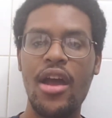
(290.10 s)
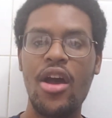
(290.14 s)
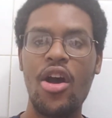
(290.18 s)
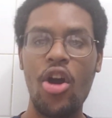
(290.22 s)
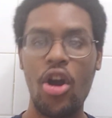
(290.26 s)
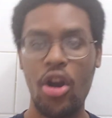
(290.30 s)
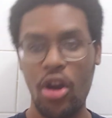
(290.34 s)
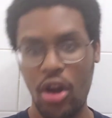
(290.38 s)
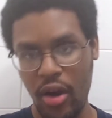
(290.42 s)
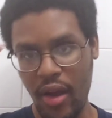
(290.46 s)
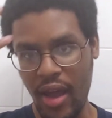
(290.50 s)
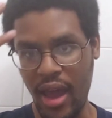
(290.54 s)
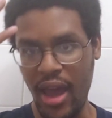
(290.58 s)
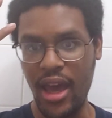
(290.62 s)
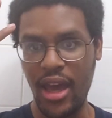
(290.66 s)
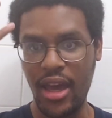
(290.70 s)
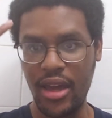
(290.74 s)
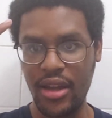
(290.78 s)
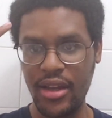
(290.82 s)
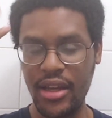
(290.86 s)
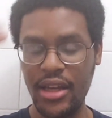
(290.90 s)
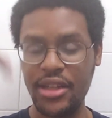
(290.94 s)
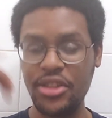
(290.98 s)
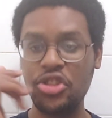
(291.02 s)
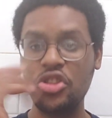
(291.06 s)
her
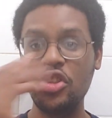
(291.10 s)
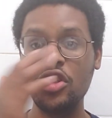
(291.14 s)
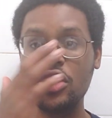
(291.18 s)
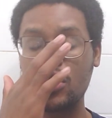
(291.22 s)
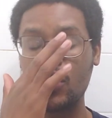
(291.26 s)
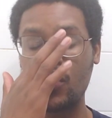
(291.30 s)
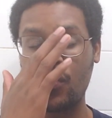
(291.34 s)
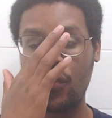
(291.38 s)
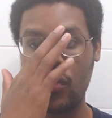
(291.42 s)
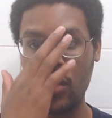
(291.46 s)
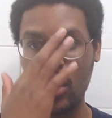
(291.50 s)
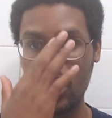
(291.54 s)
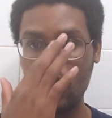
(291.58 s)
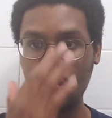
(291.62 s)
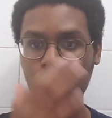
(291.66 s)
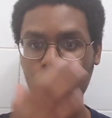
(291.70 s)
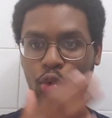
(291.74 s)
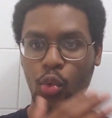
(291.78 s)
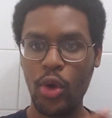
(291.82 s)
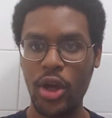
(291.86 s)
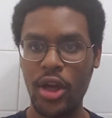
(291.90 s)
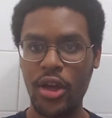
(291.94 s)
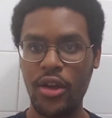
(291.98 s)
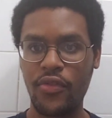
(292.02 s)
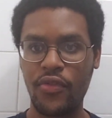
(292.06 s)
head is just filled
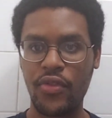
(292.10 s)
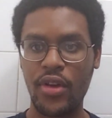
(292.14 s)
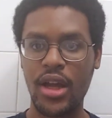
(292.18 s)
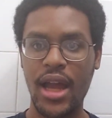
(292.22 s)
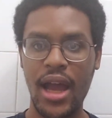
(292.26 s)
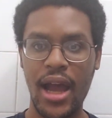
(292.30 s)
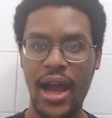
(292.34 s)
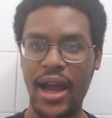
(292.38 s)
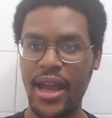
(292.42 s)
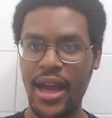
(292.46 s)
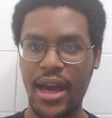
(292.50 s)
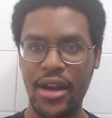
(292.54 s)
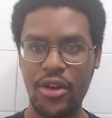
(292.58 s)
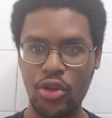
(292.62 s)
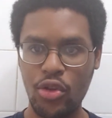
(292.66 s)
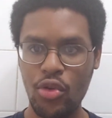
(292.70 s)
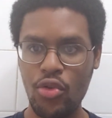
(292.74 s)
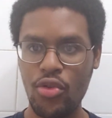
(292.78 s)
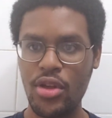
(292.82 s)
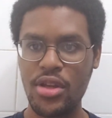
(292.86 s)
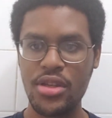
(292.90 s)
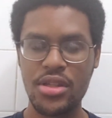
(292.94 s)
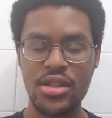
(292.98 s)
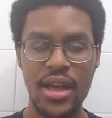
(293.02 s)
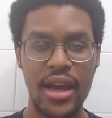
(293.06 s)
with, I gotta do
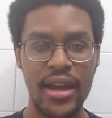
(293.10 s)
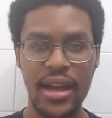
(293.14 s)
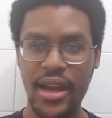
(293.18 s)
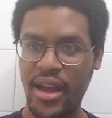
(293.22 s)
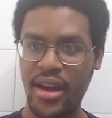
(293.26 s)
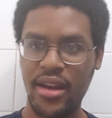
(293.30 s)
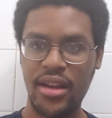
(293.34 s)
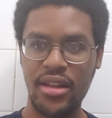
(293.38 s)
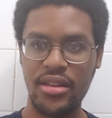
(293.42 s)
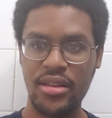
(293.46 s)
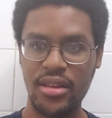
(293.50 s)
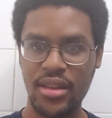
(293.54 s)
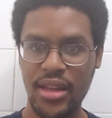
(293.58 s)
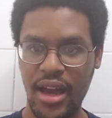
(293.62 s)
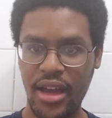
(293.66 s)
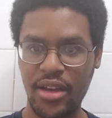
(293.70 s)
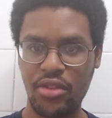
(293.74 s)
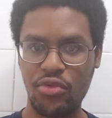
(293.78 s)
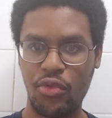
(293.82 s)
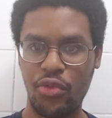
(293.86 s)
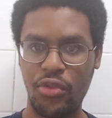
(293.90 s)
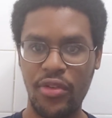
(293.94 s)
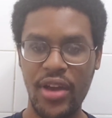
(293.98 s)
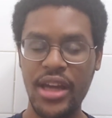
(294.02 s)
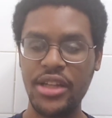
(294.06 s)
this. I gotta
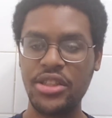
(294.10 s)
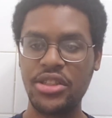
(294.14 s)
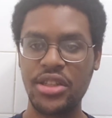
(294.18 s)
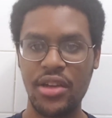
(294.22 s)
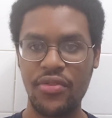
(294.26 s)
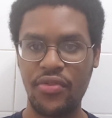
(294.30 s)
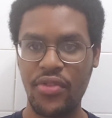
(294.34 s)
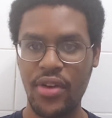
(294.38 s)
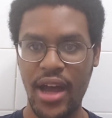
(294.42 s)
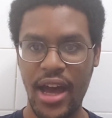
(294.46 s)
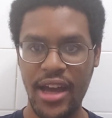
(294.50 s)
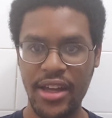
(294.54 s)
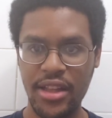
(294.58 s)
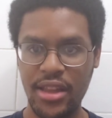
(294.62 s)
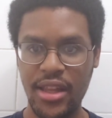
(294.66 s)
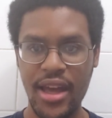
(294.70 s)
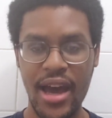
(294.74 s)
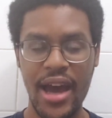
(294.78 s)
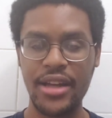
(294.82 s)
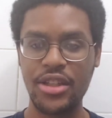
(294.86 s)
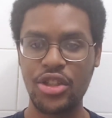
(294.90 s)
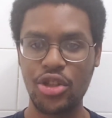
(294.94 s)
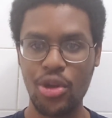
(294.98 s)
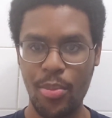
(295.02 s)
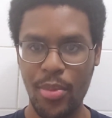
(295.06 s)
enact revenge. If I
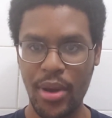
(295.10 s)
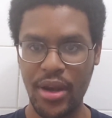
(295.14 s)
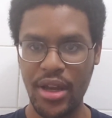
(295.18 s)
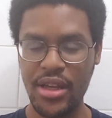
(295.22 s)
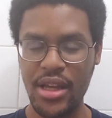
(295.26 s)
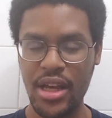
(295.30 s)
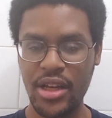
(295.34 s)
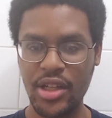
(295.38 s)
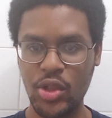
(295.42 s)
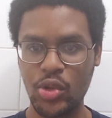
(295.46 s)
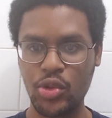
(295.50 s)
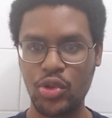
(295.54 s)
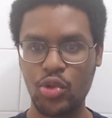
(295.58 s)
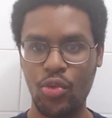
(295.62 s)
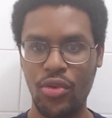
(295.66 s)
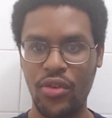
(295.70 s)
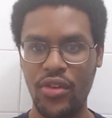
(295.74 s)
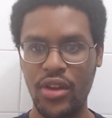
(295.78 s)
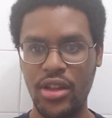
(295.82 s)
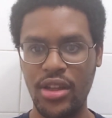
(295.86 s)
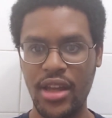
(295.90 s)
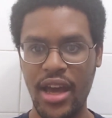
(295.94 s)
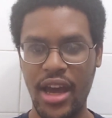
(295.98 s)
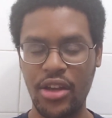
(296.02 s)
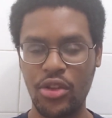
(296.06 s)
die, somebody else will
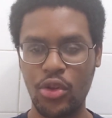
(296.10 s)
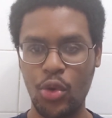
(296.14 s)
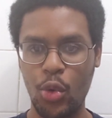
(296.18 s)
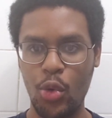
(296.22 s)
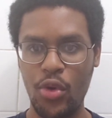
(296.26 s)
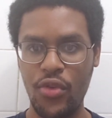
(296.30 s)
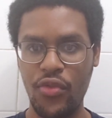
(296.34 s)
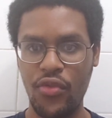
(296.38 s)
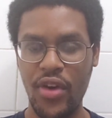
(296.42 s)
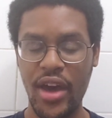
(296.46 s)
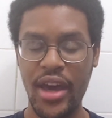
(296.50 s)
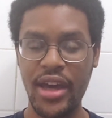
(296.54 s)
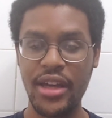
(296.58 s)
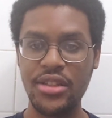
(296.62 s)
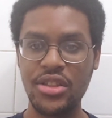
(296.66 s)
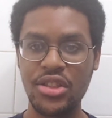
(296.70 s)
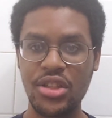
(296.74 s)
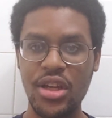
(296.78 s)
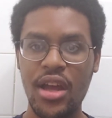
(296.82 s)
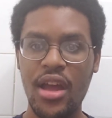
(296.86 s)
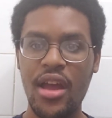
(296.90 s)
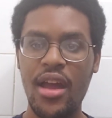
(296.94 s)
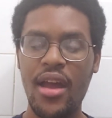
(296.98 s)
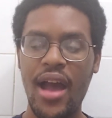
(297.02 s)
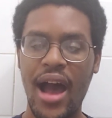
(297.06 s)
enact the revenge.
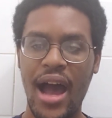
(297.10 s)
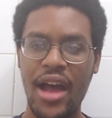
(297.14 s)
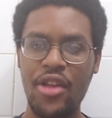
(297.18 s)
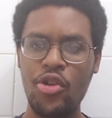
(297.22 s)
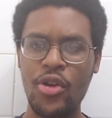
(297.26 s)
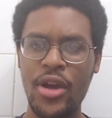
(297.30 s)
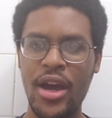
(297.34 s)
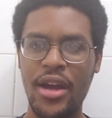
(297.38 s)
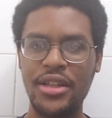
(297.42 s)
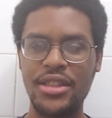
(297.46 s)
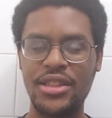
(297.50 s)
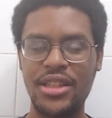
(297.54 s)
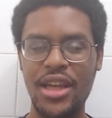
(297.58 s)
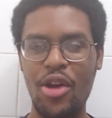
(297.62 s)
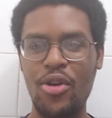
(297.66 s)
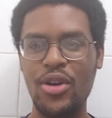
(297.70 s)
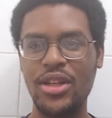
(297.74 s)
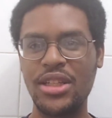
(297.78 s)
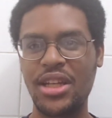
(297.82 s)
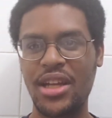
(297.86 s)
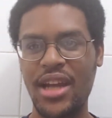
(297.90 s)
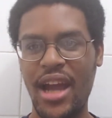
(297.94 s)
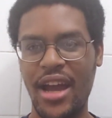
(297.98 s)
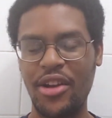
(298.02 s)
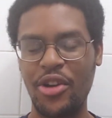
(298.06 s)
I do gotta say it
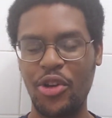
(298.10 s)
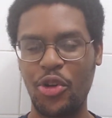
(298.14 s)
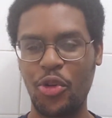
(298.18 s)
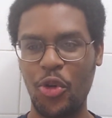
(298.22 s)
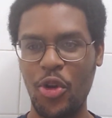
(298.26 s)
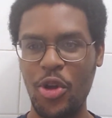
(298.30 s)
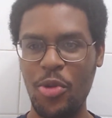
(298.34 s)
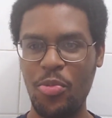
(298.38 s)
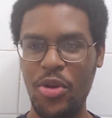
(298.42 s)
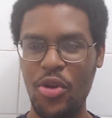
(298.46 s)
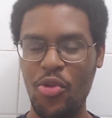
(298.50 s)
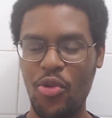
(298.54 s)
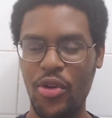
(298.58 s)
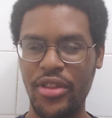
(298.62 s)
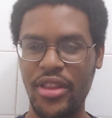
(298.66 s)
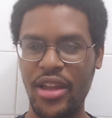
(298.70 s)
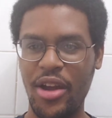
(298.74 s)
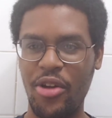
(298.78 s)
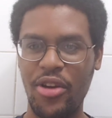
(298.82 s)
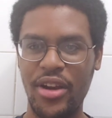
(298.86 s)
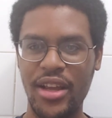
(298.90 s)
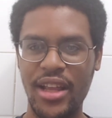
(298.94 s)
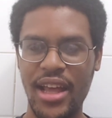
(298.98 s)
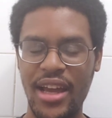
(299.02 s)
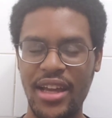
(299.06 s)
was kind of creepy when they
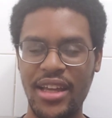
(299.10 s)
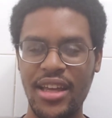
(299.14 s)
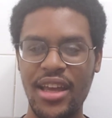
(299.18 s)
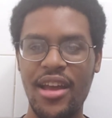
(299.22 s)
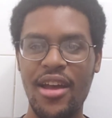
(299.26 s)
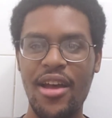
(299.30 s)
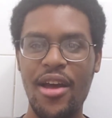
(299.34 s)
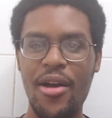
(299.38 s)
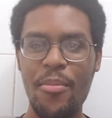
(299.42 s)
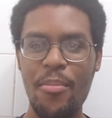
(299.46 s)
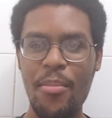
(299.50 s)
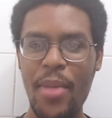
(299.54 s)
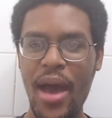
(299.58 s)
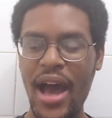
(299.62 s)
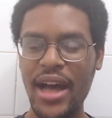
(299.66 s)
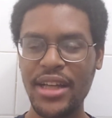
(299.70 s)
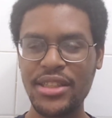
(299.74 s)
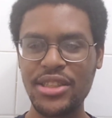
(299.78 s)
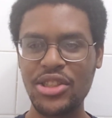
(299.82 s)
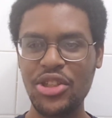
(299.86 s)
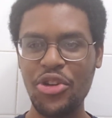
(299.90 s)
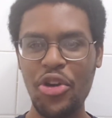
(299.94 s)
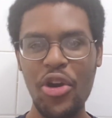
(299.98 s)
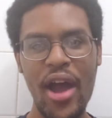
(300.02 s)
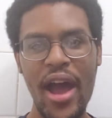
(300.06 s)
were like,
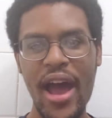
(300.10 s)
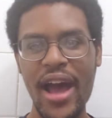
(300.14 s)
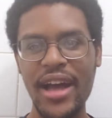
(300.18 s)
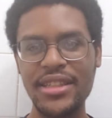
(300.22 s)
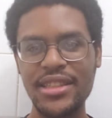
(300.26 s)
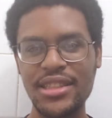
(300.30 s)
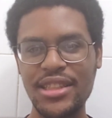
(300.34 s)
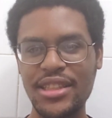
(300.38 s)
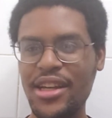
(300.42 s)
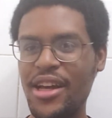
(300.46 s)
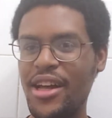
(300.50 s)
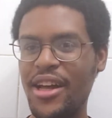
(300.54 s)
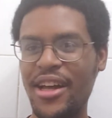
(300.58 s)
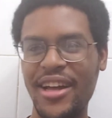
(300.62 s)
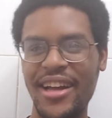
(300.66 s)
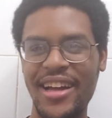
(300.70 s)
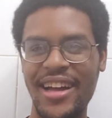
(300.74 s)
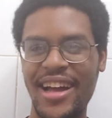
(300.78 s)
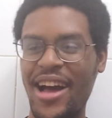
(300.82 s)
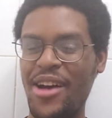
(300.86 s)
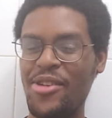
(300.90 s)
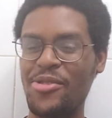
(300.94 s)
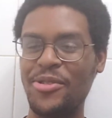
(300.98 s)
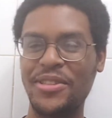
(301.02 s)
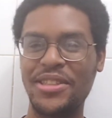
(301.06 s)
Master Asta.
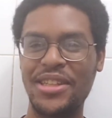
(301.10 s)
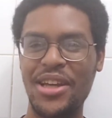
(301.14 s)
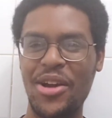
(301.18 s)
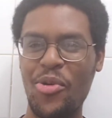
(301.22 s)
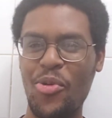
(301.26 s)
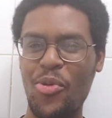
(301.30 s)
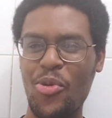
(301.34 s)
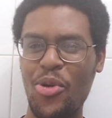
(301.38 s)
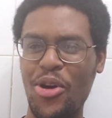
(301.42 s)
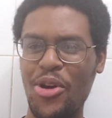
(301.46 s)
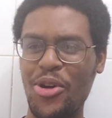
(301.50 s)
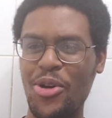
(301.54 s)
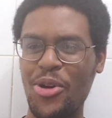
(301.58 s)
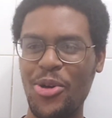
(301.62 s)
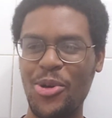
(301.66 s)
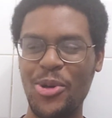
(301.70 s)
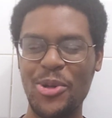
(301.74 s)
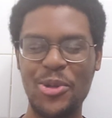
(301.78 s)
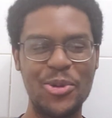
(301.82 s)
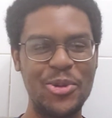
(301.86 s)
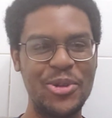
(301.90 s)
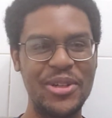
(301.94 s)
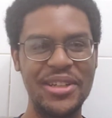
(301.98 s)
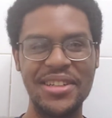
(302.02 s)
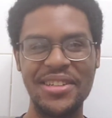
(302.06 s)
I was like,
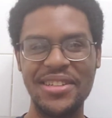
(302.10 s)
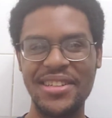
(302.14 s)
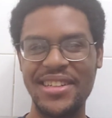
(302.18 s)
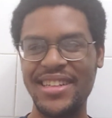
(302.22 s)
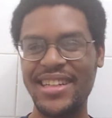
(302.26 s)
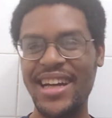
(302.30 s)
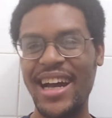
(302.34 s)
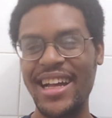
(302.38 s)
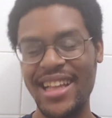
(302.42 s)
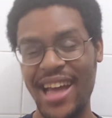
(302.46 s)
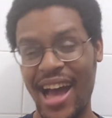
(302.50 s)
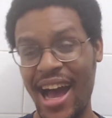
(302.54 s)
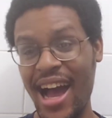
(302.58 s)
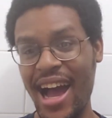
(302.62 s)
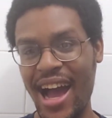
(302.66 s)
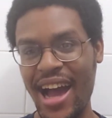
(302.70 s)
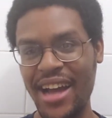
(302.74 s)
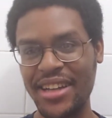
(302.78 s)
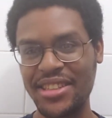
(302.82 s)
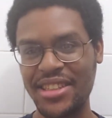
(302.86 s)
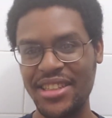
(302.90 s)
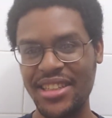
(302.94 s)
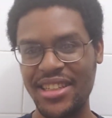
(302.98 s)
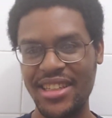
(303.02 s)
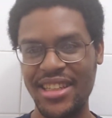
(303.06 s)
whoa. I
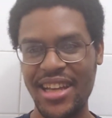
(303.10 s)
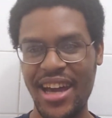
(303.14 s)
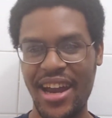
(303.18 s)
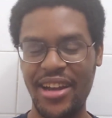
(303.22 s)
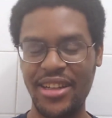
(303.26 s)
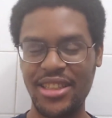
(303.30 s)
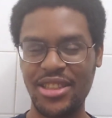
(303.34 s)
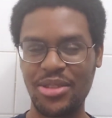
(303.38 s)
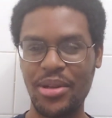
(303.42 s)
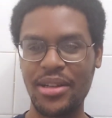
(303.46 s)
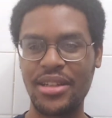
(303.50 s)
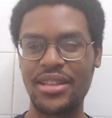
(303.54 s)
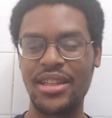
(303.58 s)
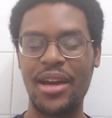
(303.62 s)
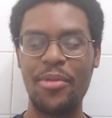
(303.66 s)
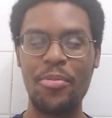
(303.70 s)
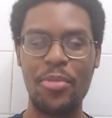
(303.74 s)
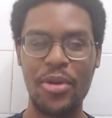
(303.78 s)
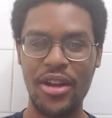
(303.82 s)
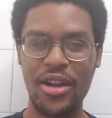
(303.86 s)
actually did not expect that,